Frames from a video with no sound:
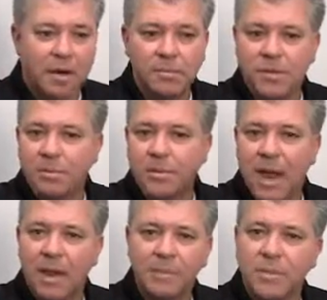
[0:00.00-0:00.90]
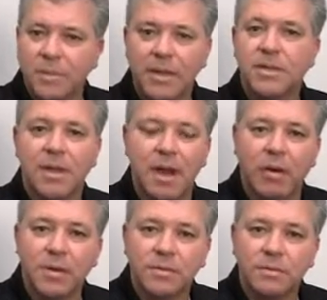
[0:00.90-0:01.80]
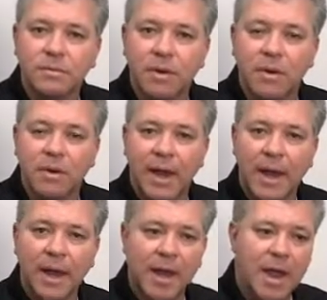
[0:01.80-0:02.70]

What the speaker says: sometimes 6 hours, okay?